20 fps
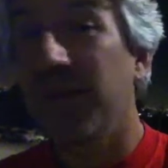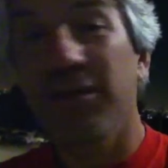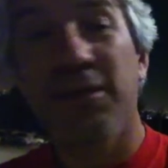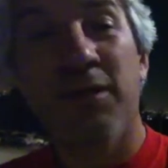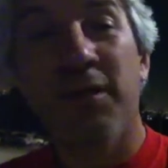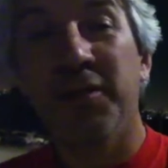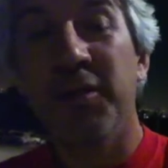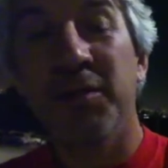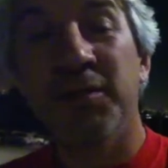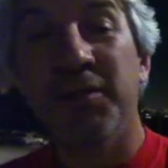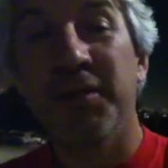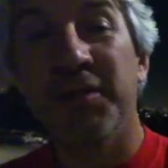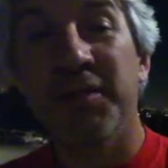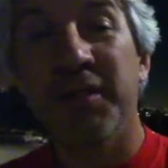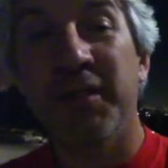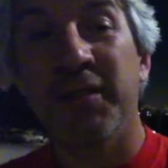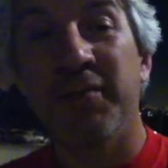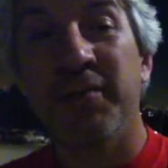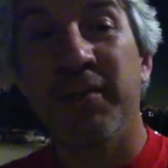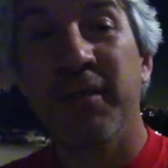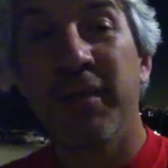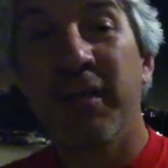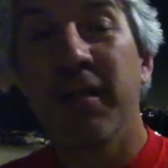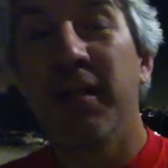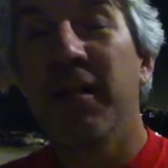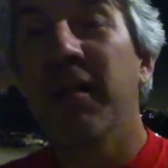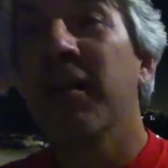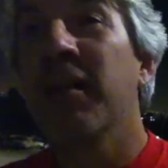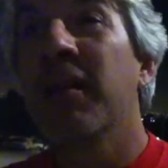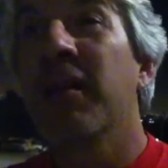No idea what he said.
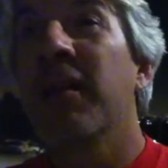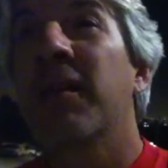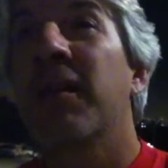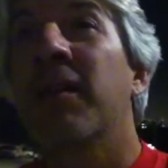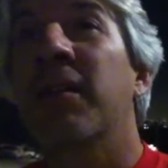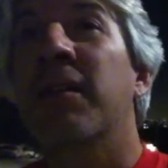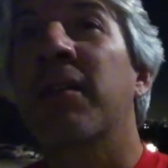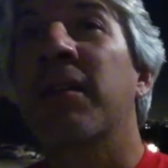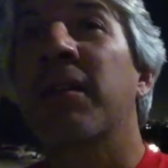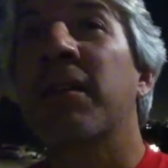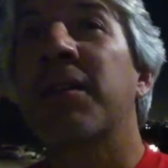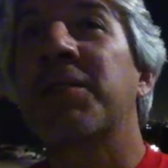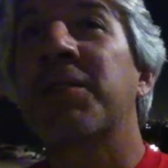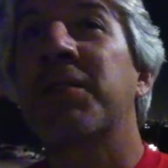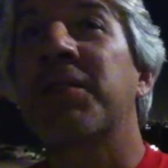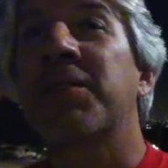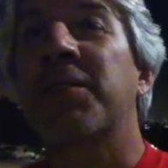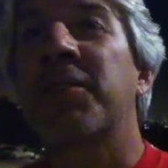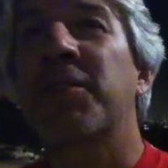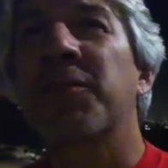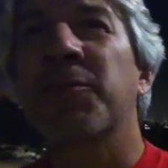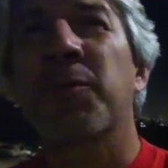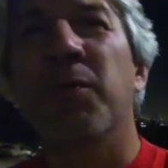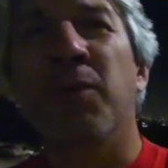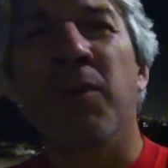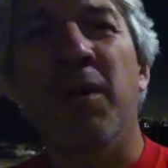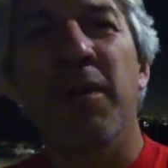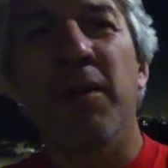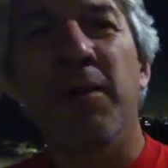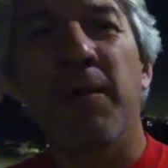Then I said, Excuse me,
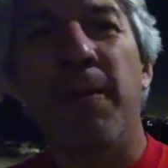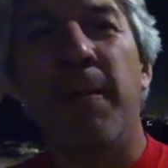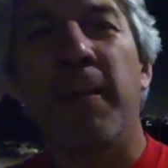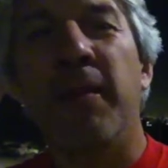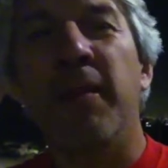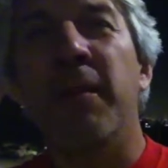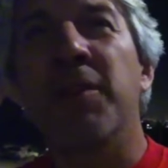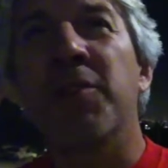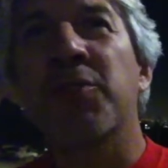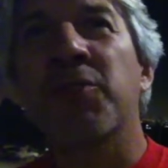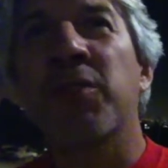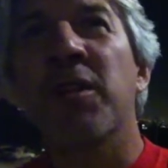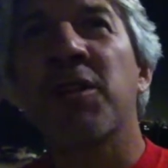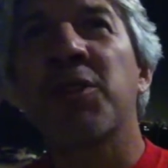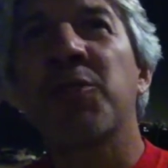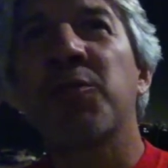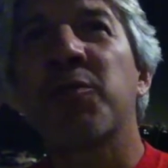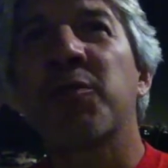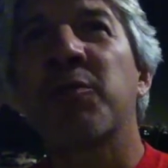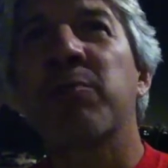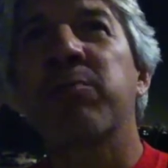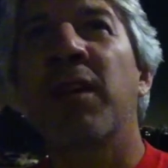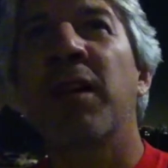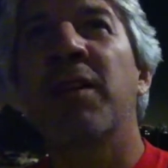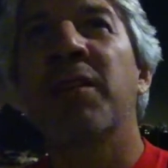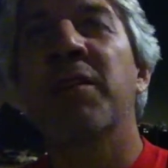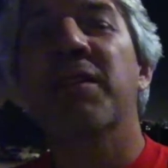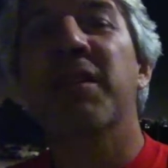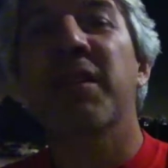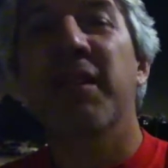what? And then he tries to
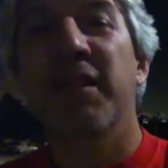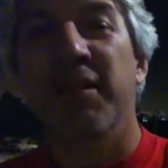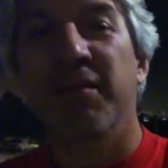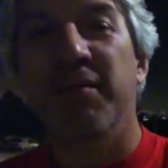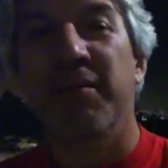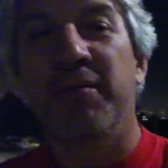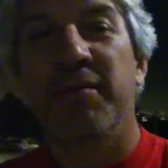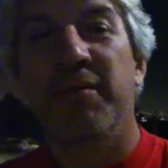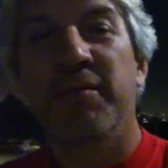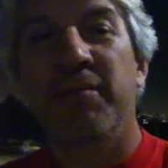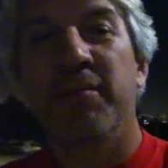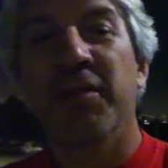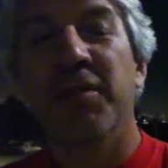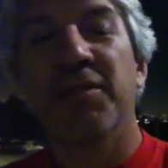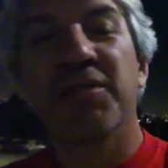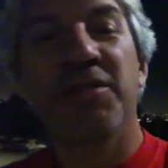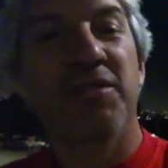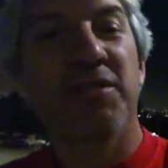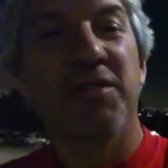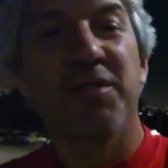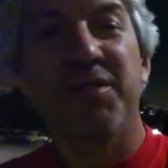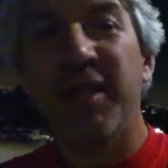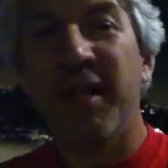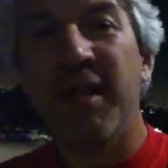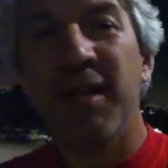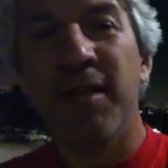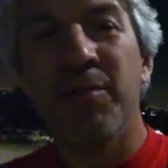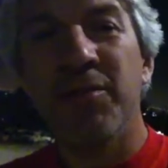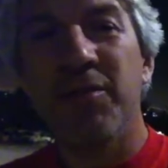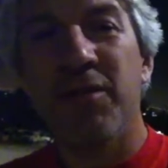explain it again, but it's in the
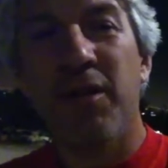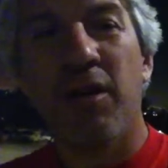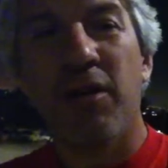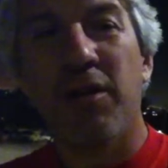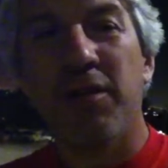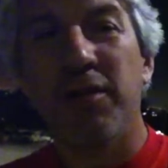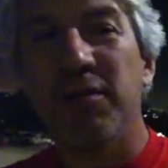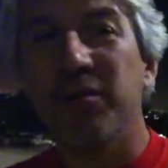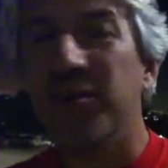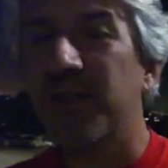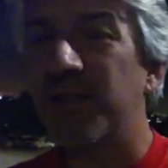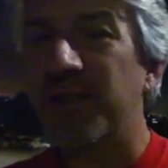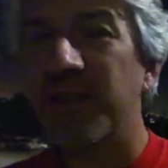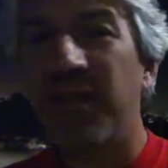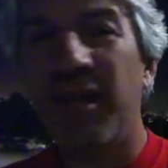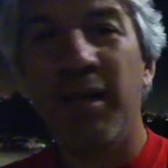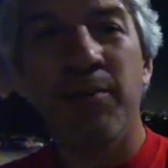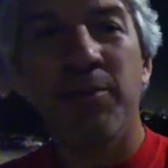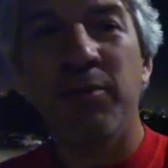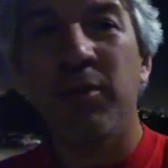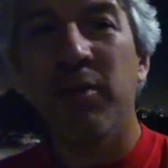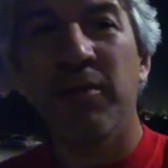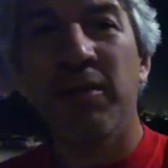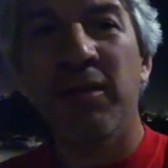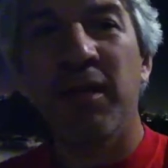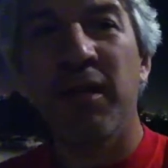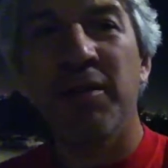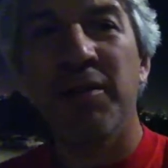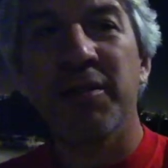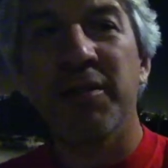same jargon, the same
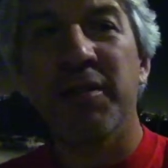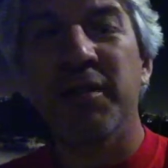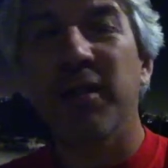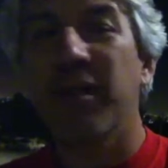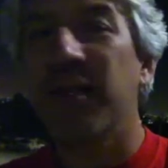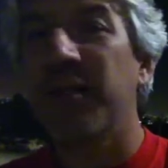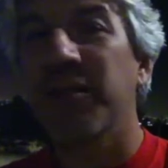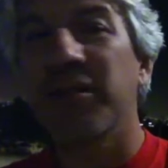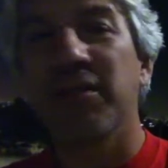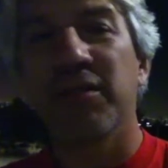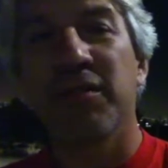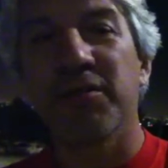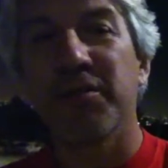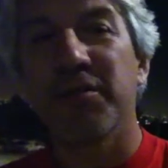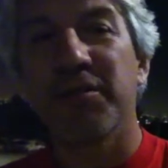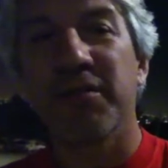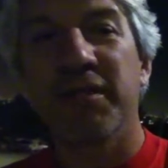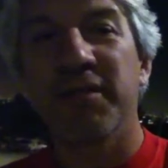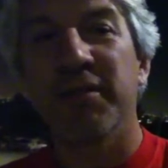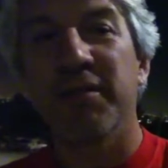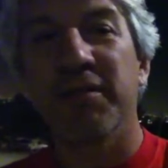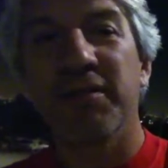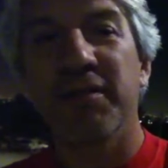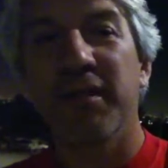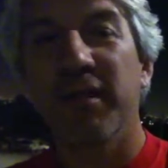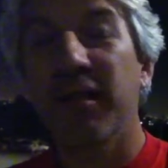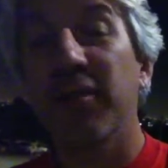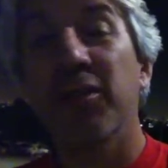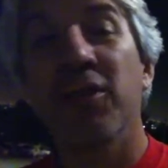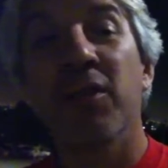terminology. I didn't understand it,
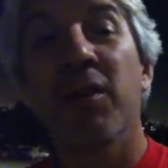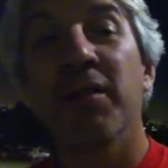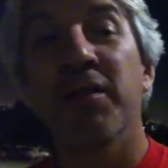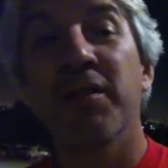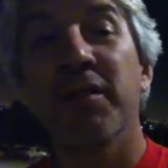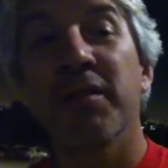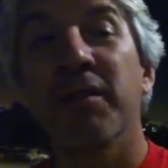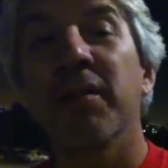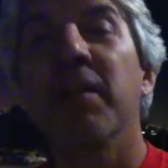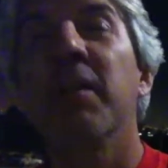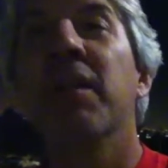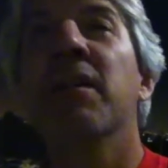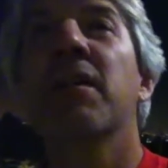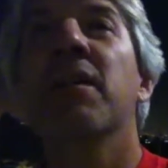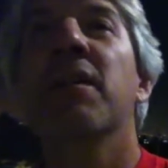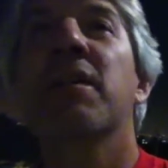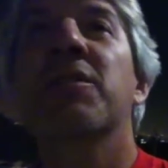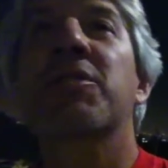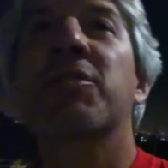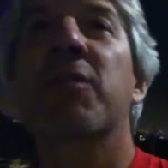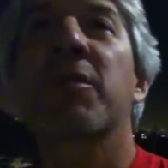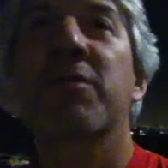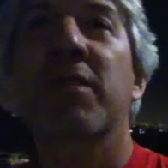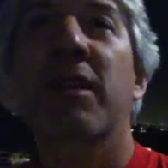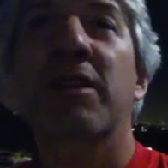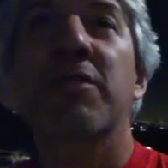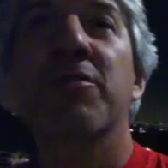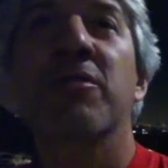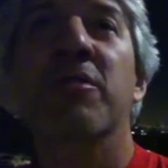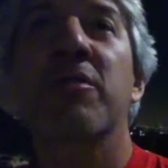I had no idea. So I,
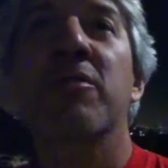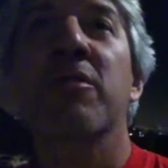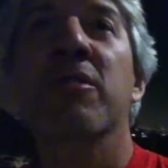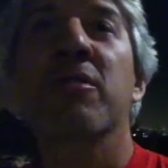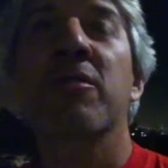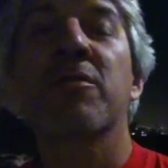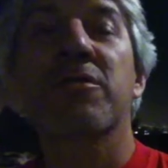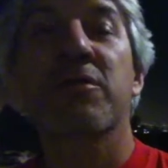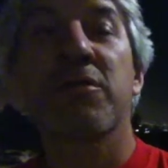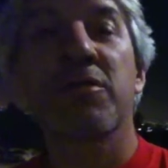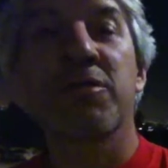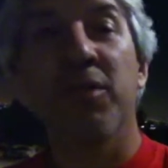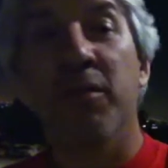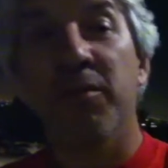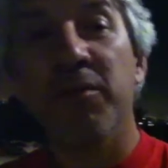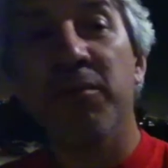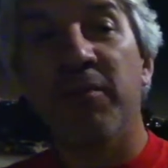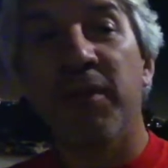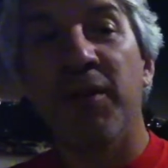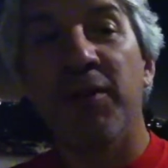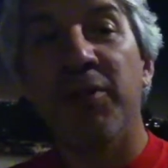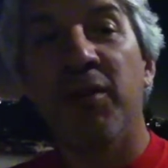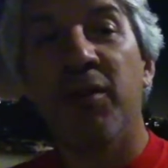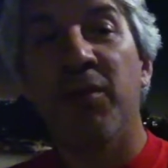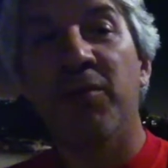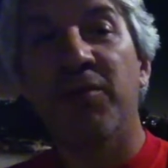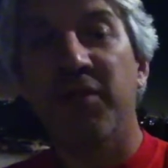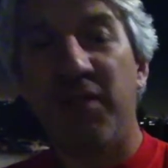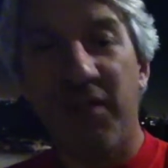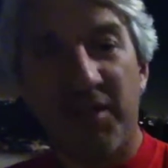I took notes and showed him my
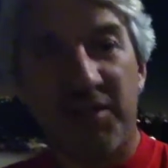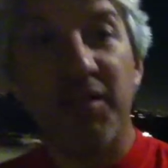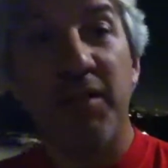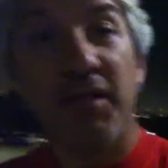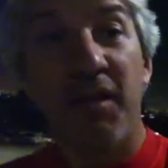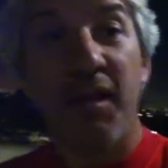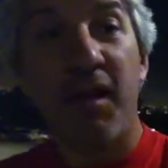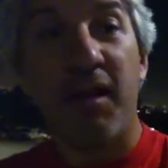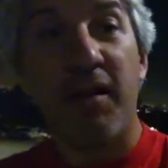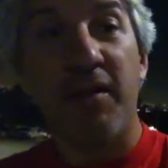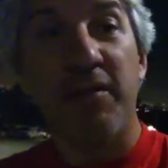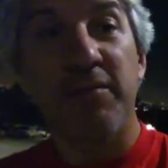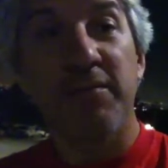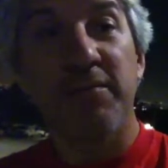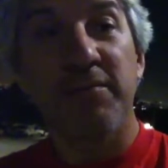notes, and he said, Yeah.